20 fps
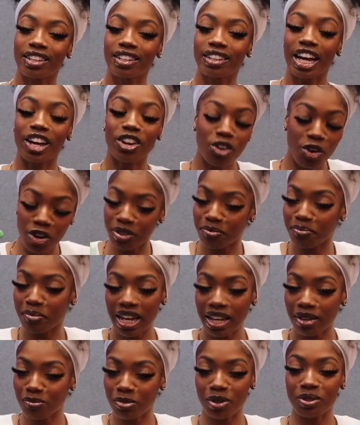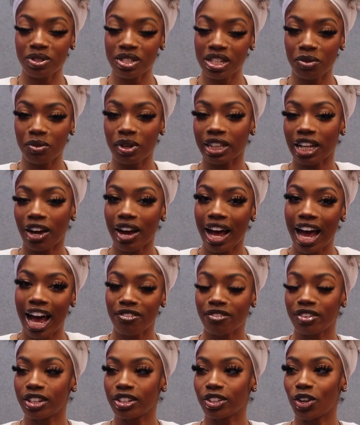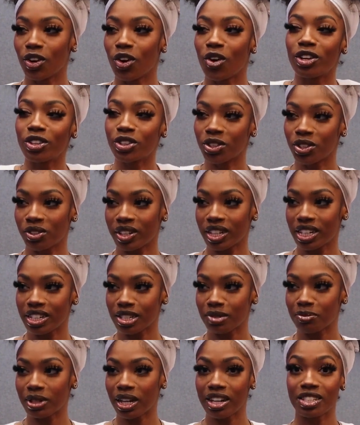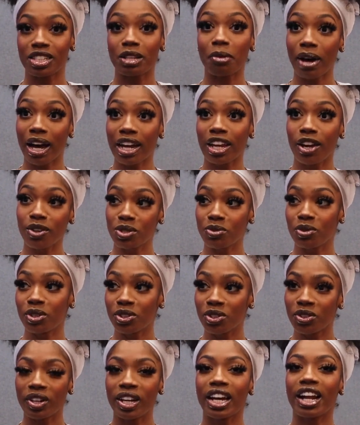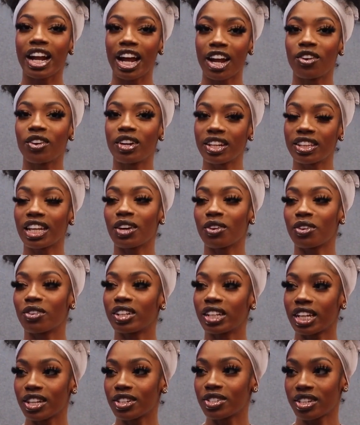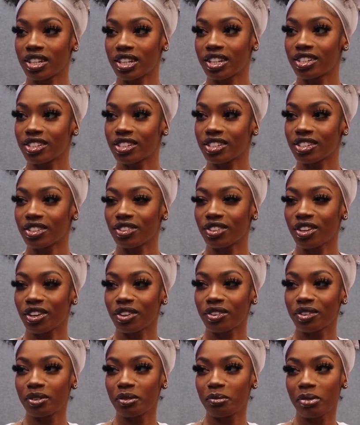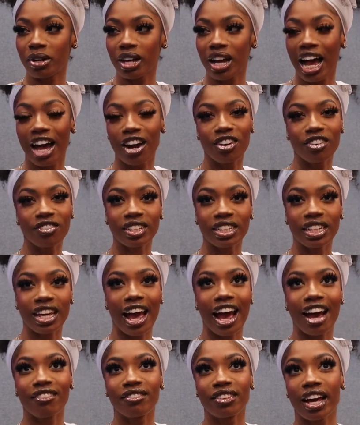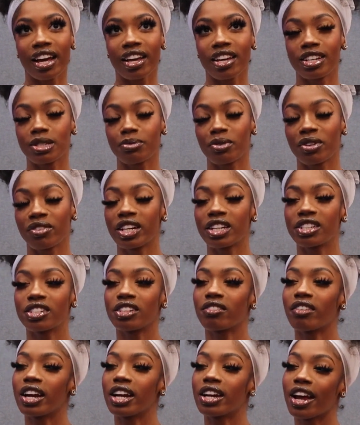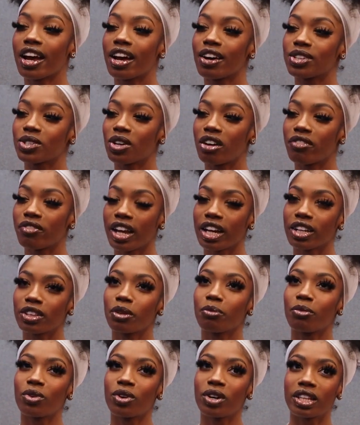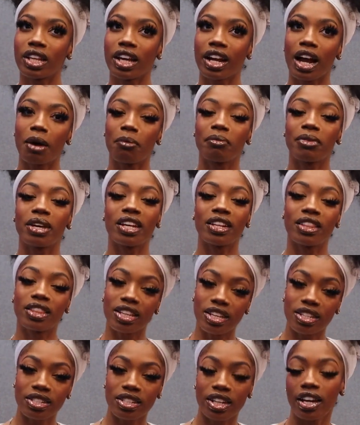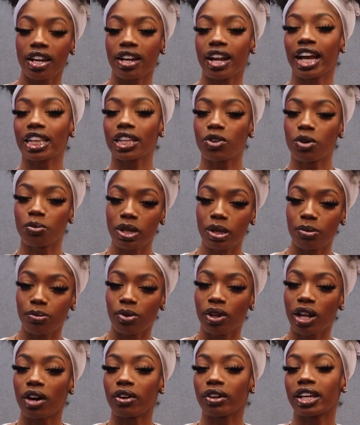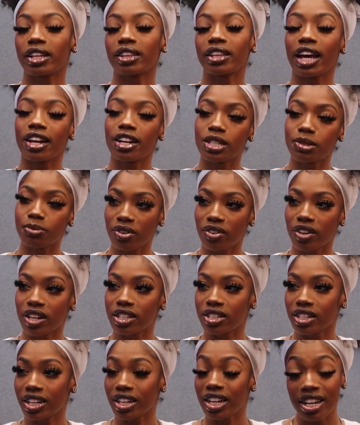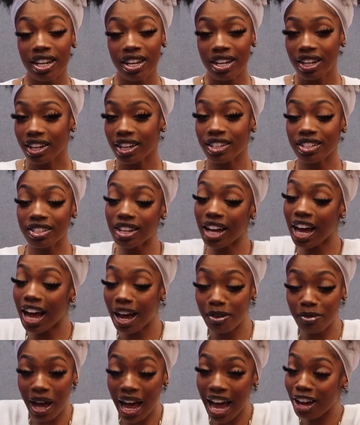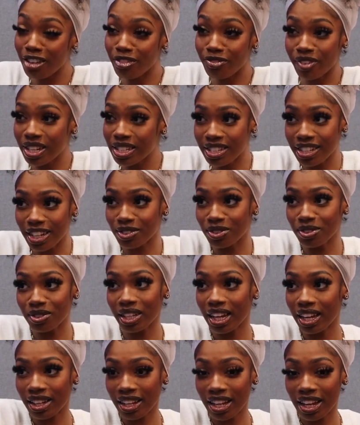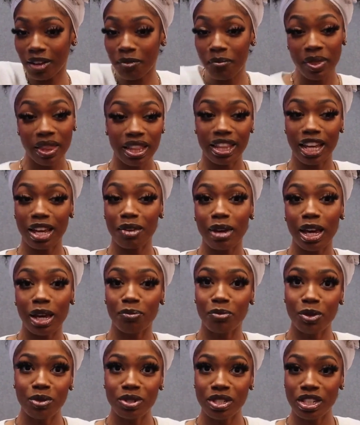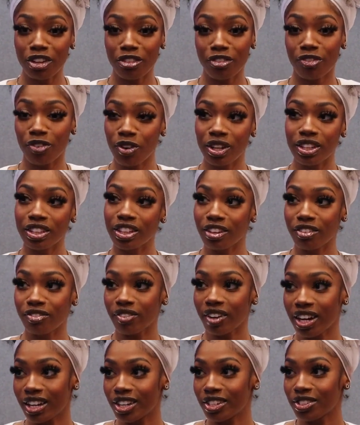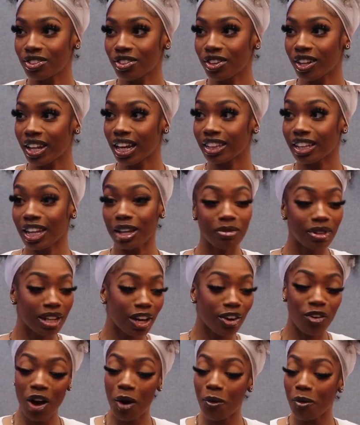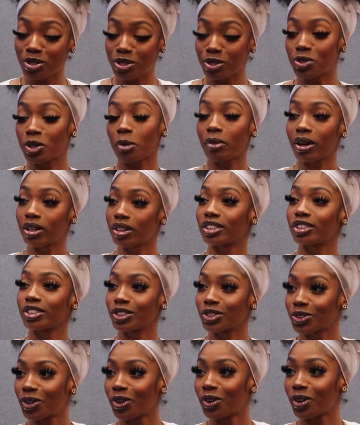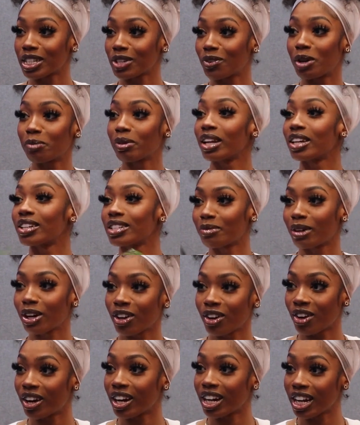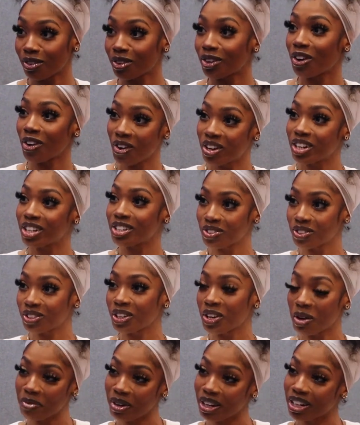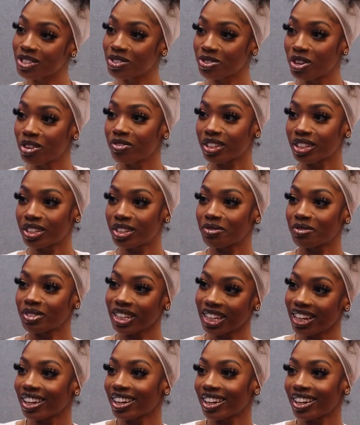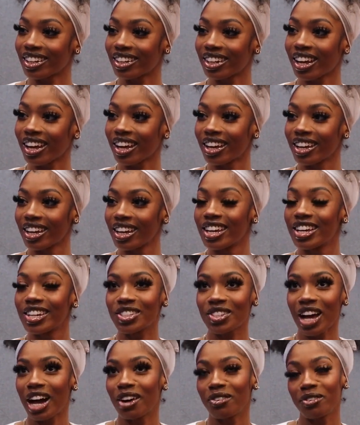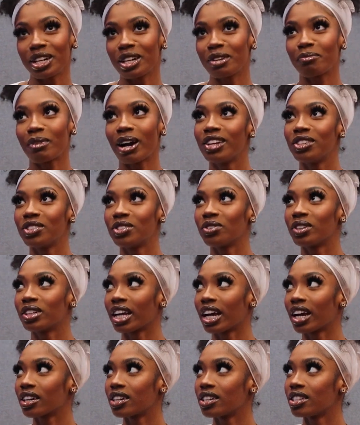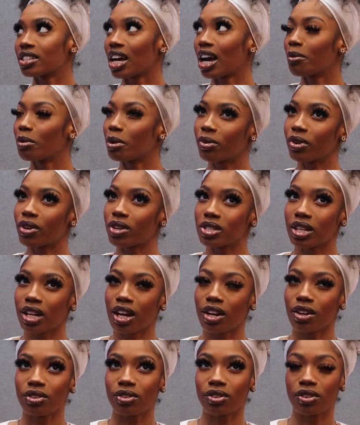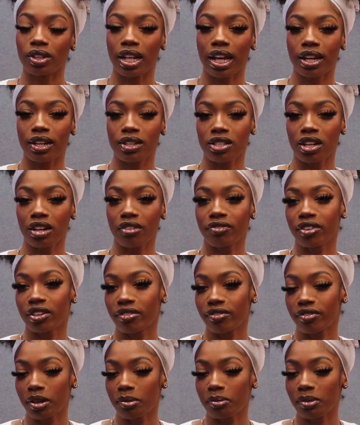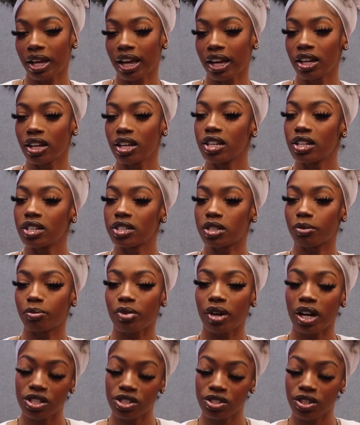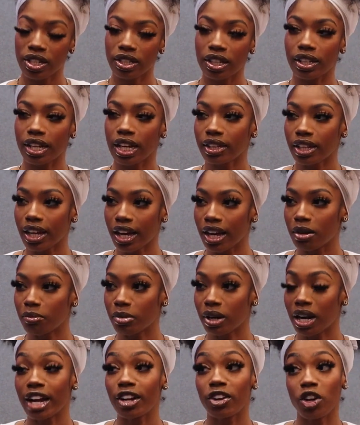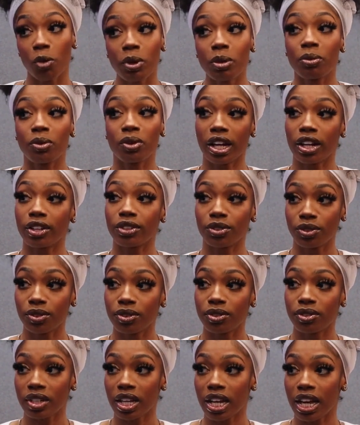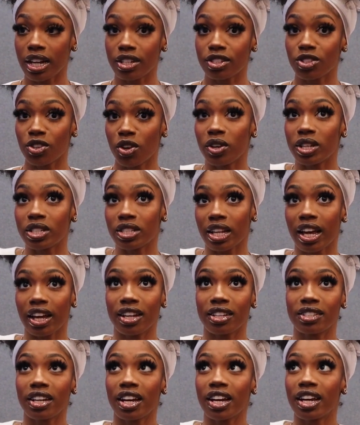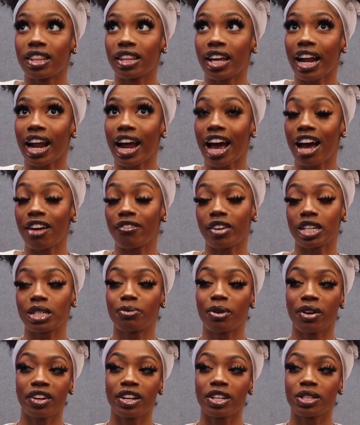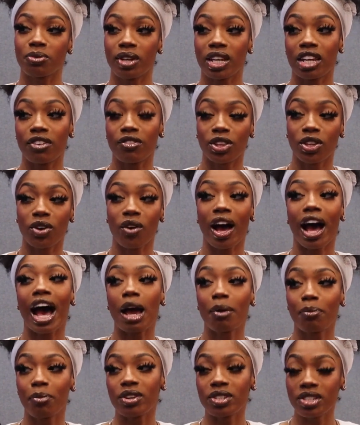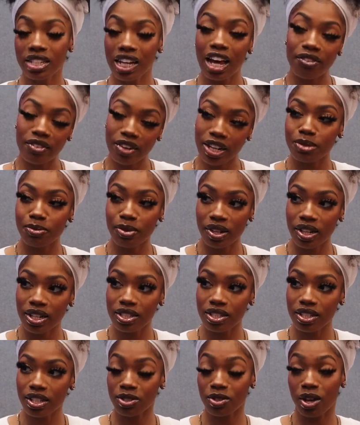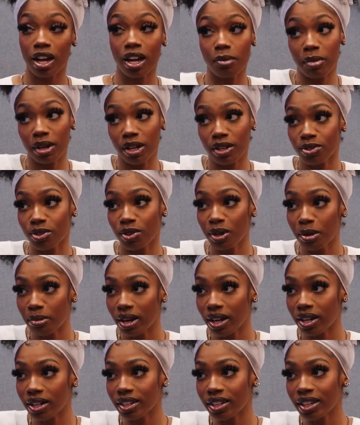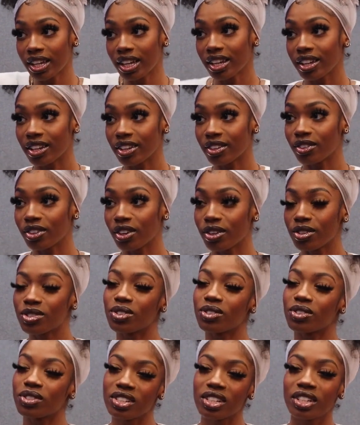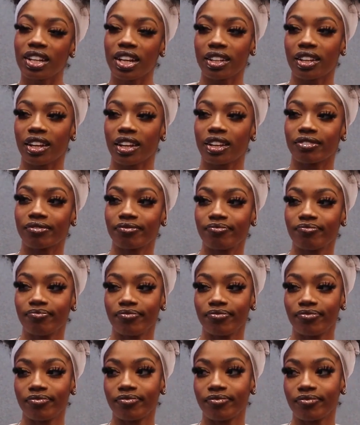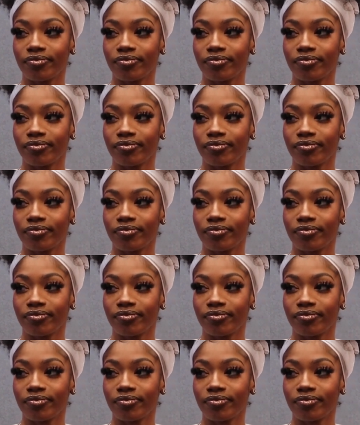like or make music without having gone through it. It's just because somebody else went through it and I know that they will relate to this, you know? But I don't really have that inspiration right now. So I feel like the more that I'm in this and connecting with people, I'll get that inspiration. Because I have friends that do that, like they make music for their friends, you know? Like they'd be like, oh, I want you to talk about this in the song because I want to play this in my car. And they would go in the studio and make a song for them. Yeah. Interesting. Like, so I wouldn't mind doing that because I'm a person, I don't like suffer from like depression or anything like that, but I know people that do. And so it's like, it's something that I have experienced with, even though I personally haven't experienced it, so I can make a song about it, you know, so shit like that. How do